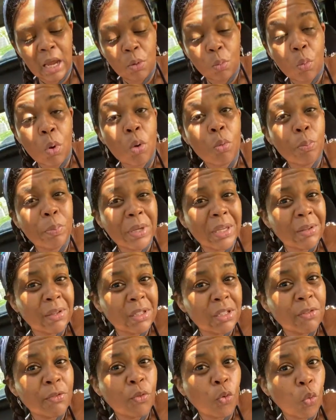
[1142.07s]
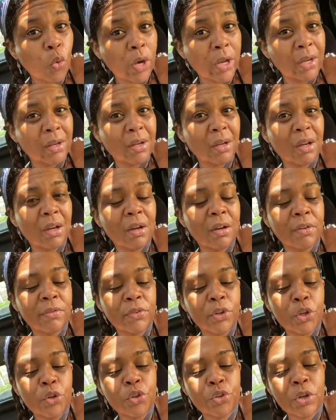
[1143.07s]
I won't be devoid of
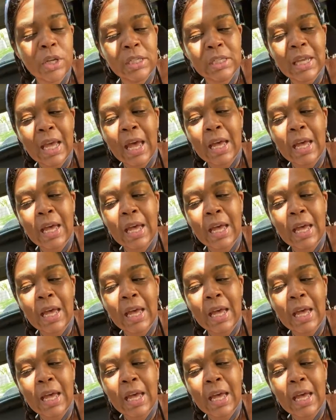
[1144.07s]
nutrients